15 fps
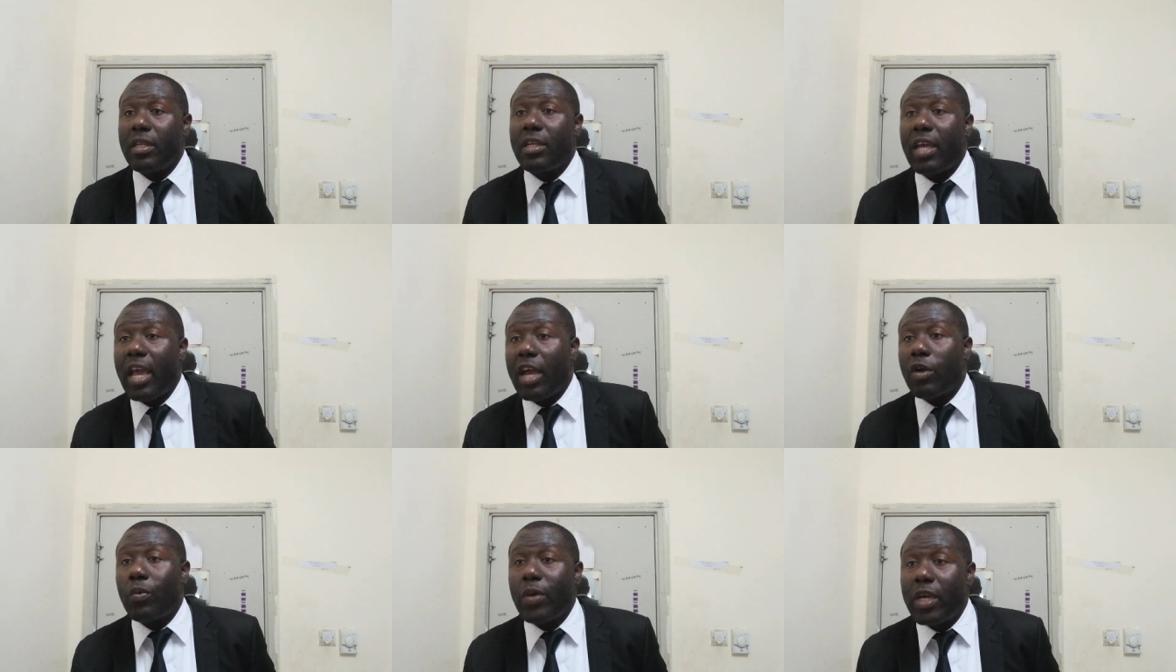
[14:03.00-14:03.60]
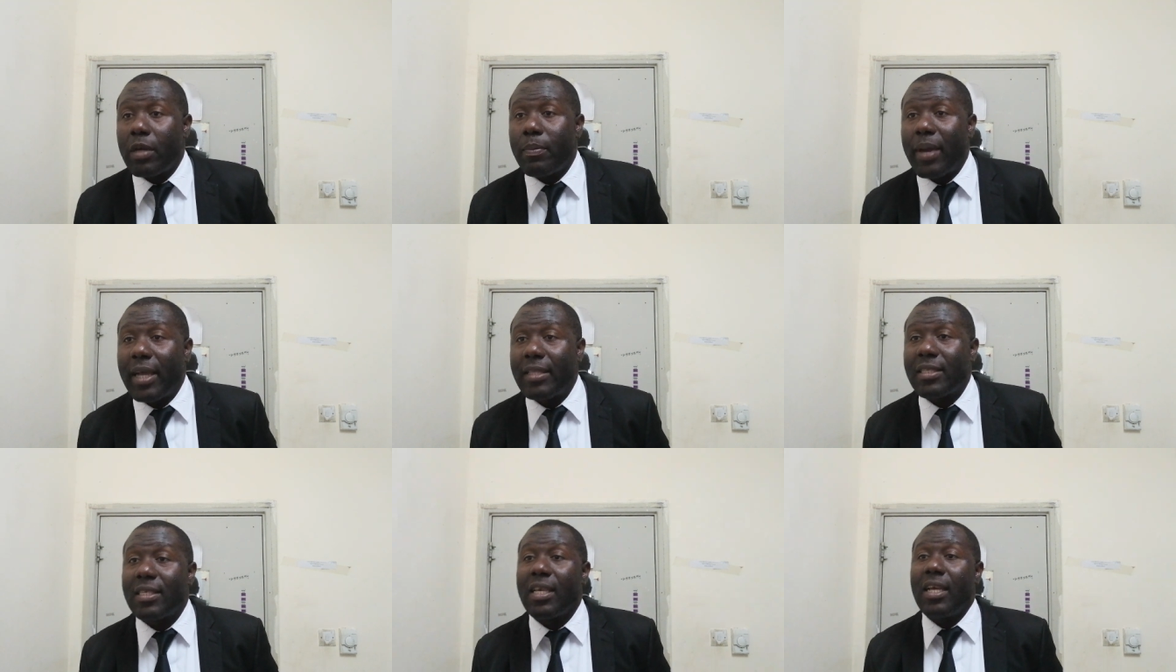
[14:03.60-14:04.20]
in the
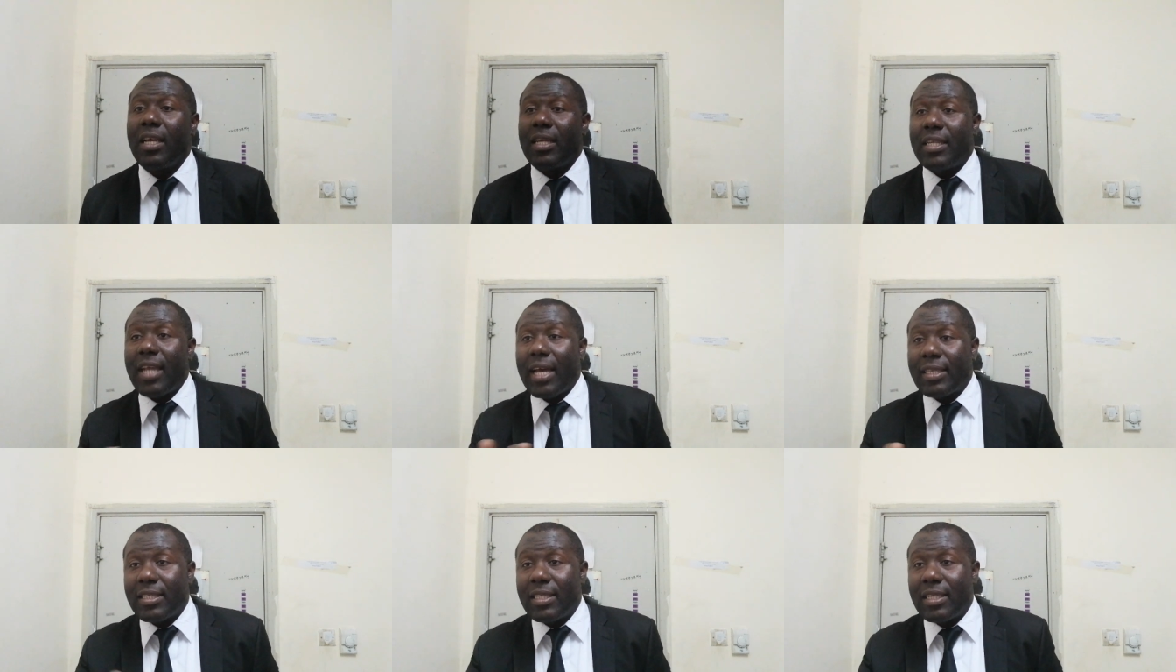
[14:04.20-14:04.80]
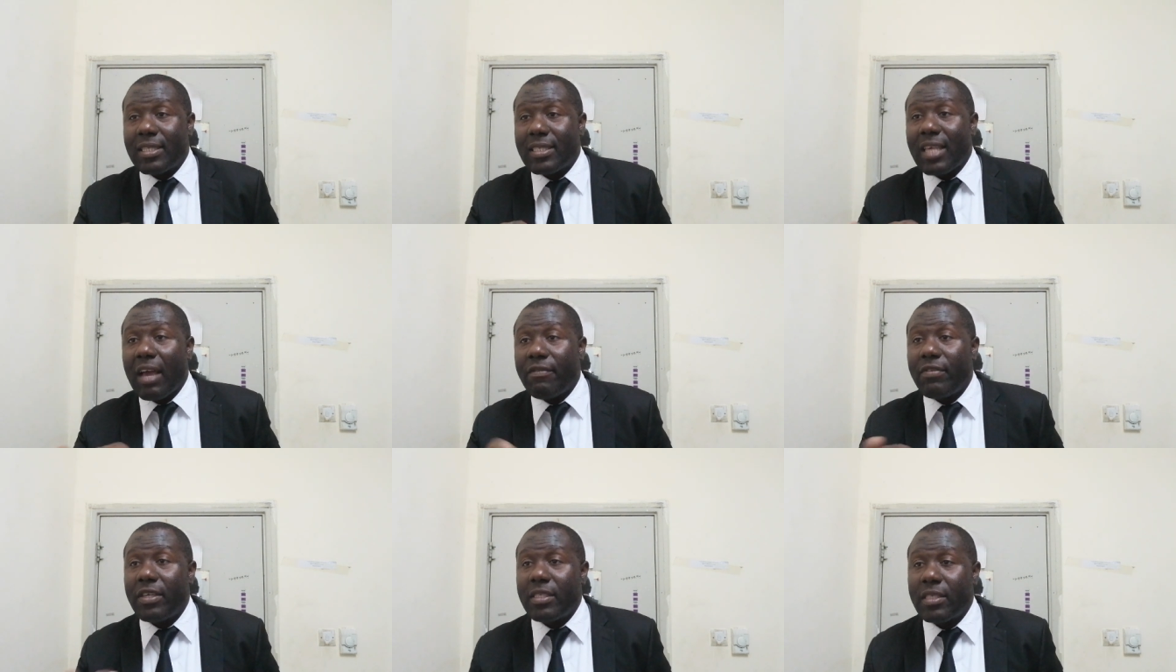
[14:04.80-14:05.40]
equipment, that the
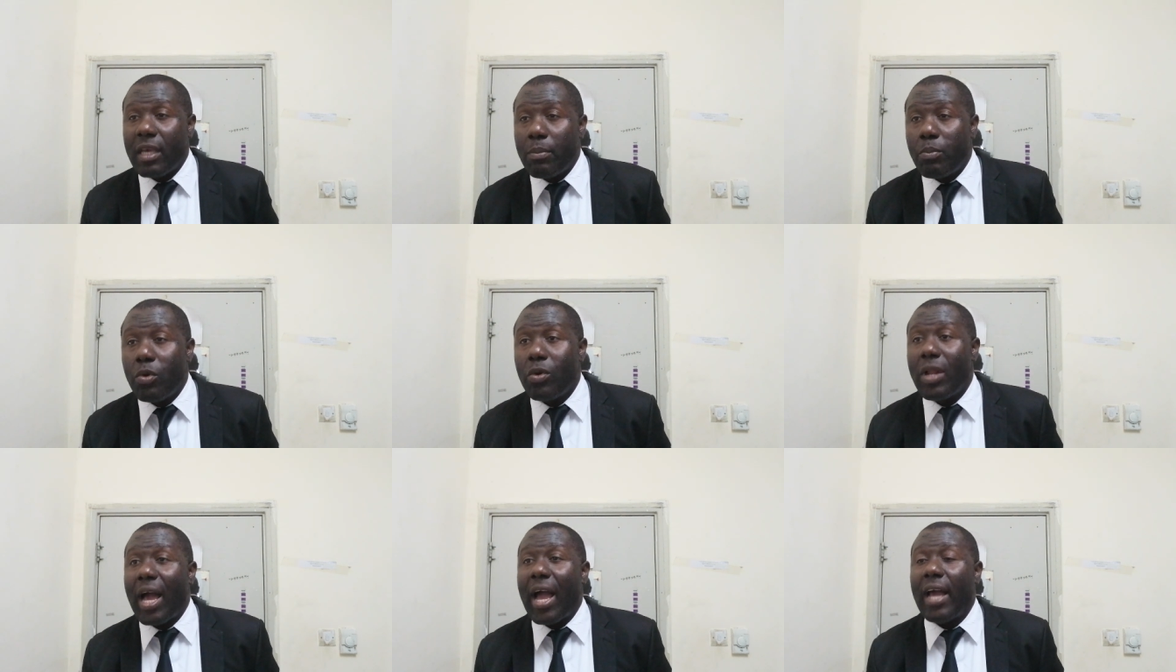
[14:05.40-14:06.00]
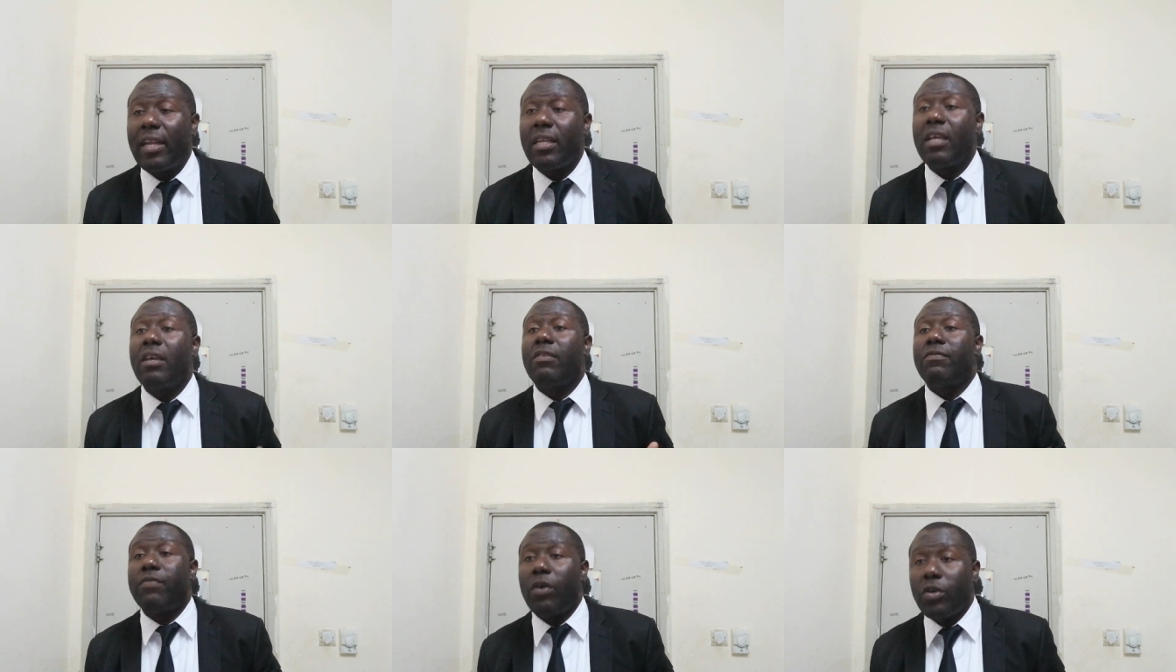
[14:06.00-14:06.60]
serviceable and
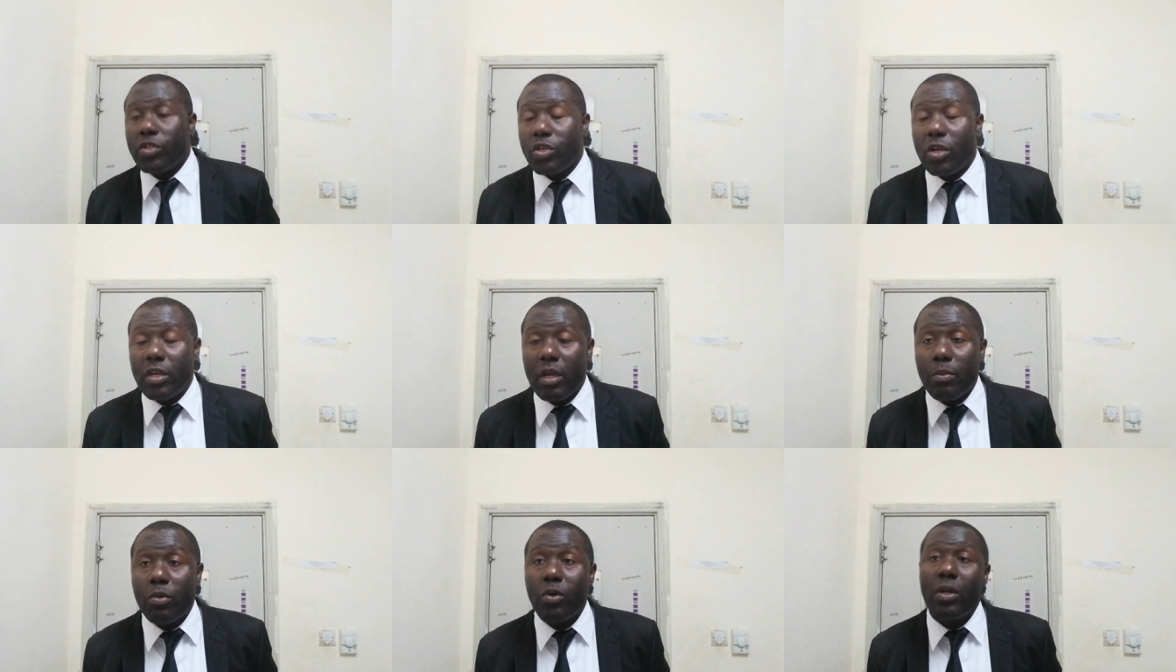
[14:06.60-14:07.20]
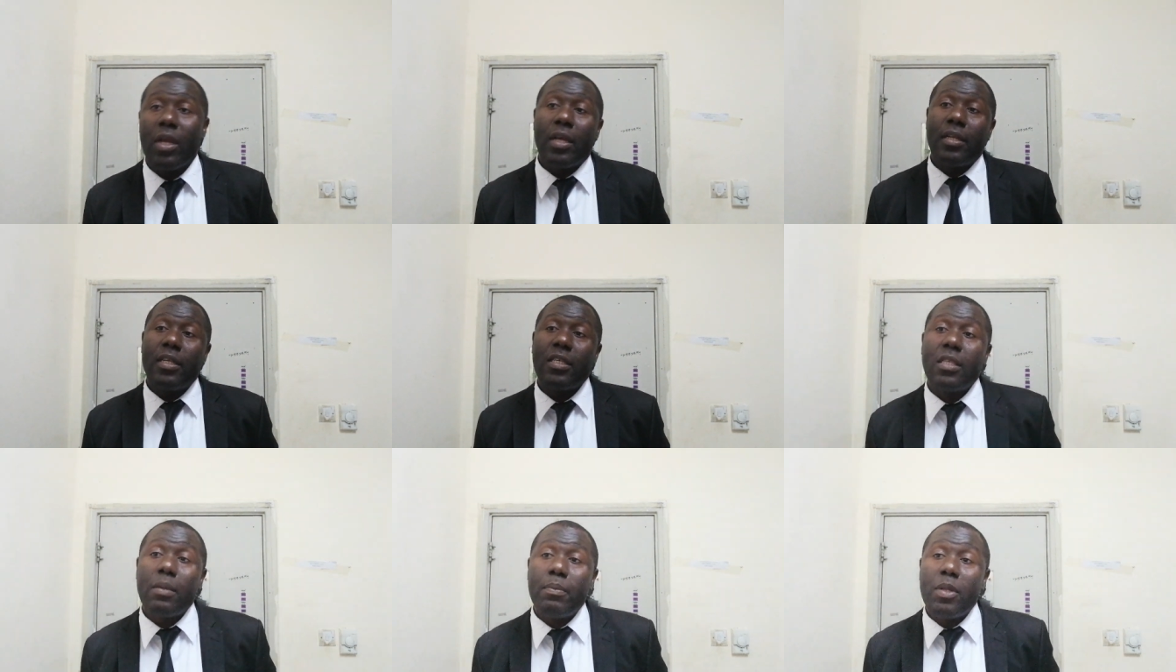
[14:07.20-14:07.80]
functionable.
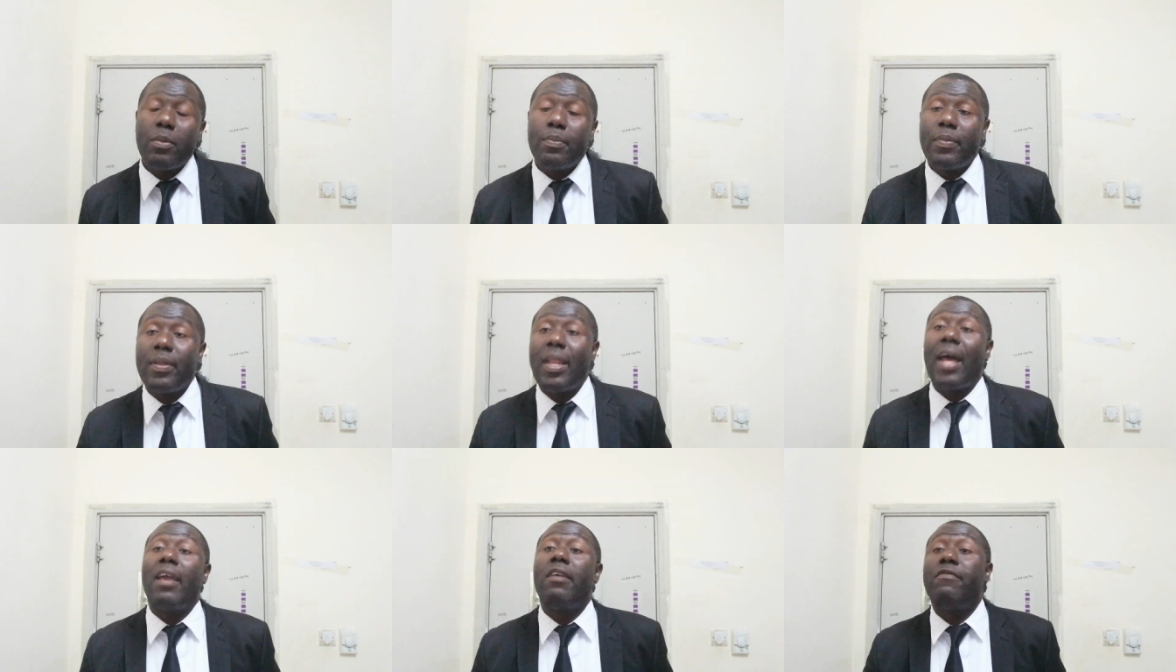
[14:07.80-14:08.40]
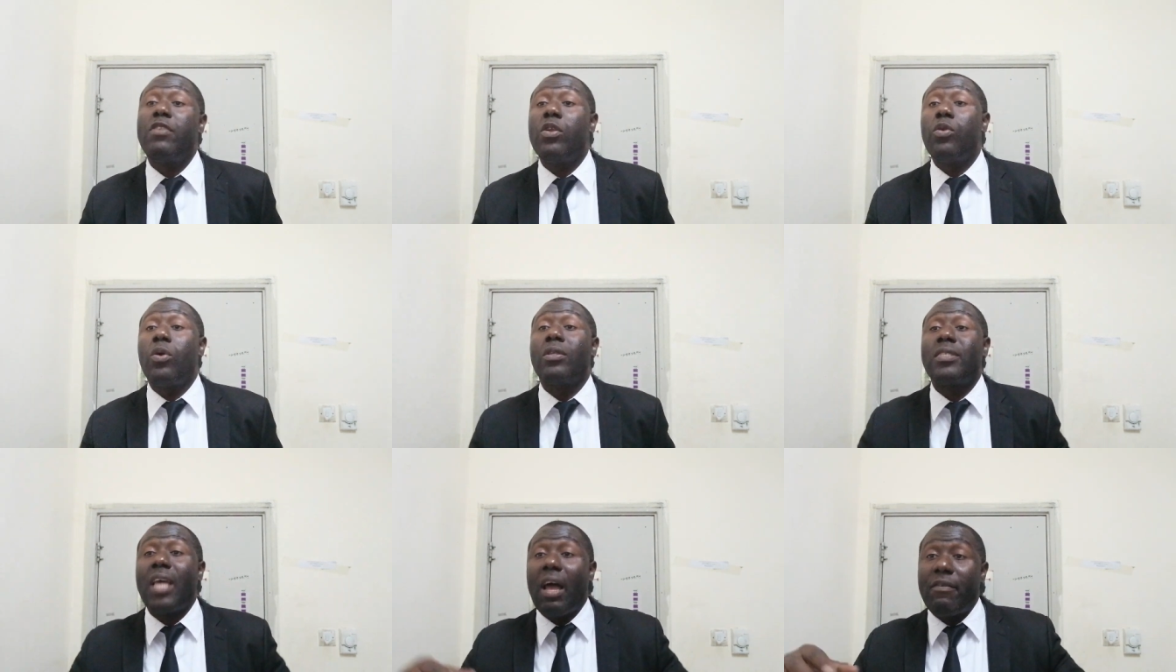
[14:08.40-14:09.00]
This thing means that if the
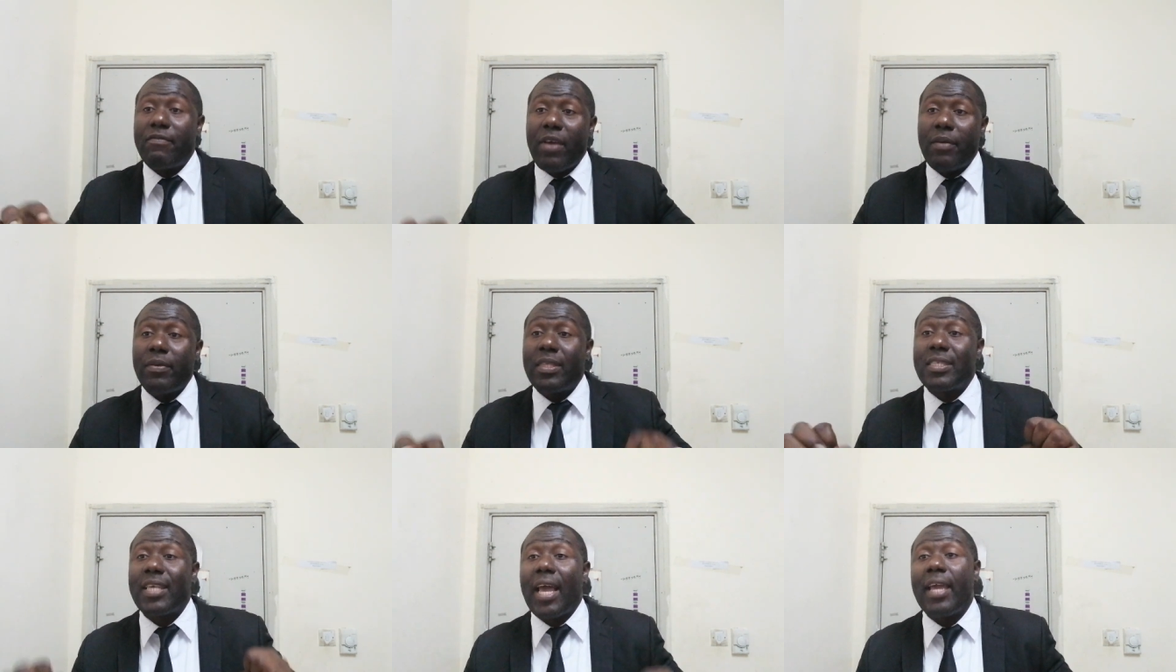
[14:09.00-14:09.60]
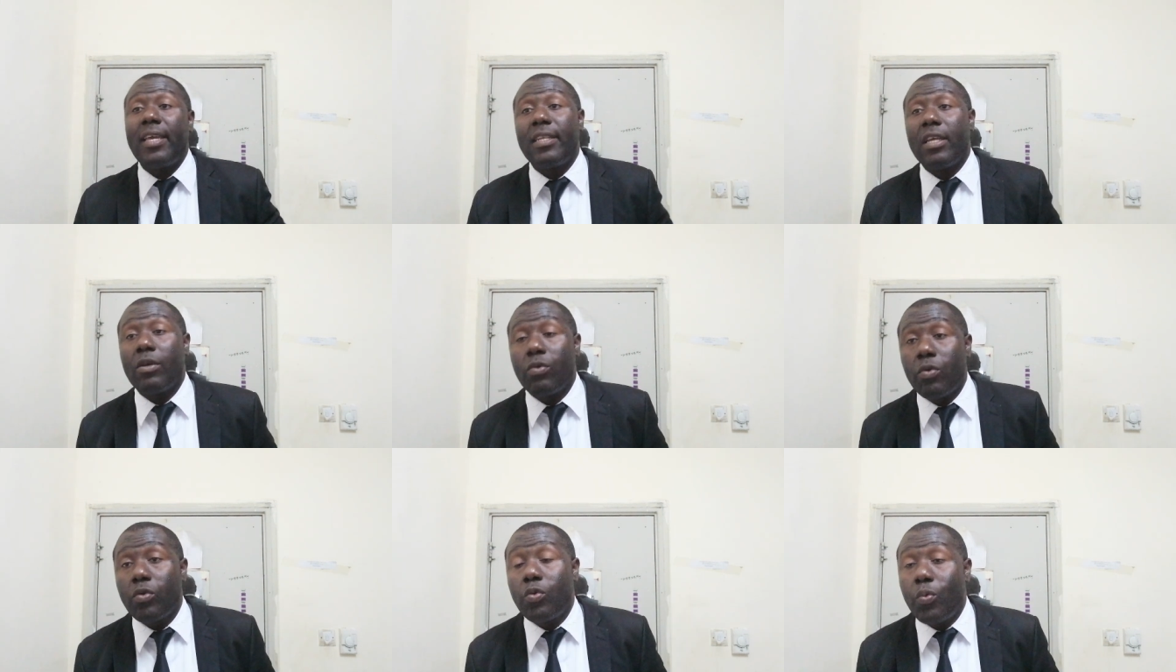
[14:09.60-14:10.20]
loads are very tight in a
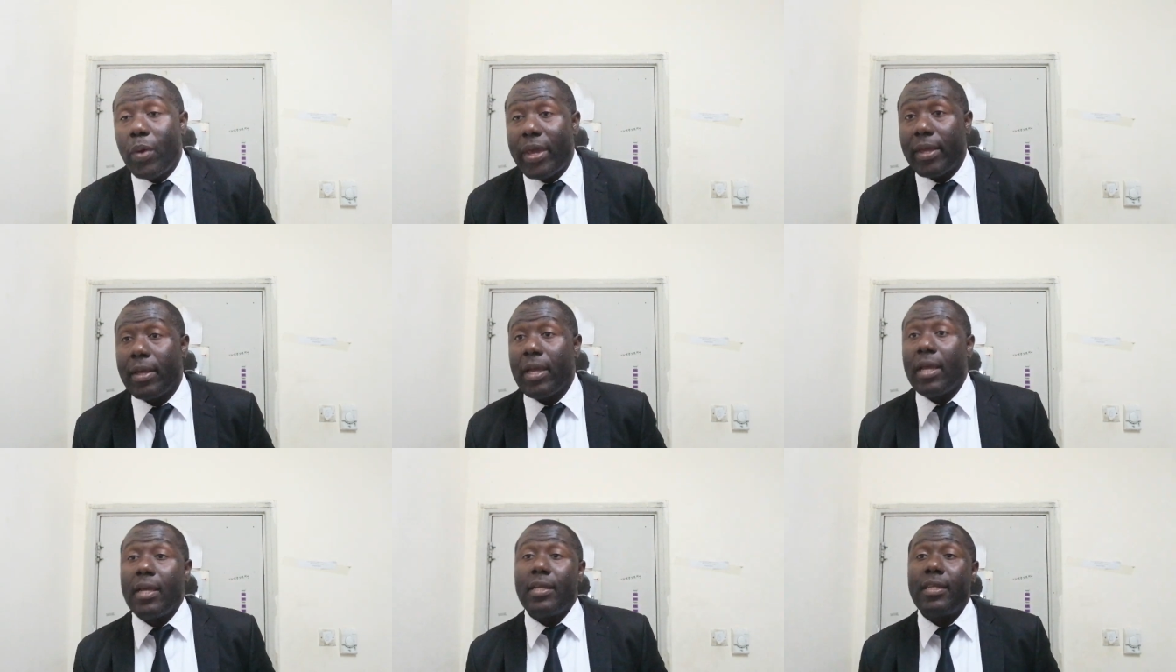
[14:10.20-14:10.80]
good way.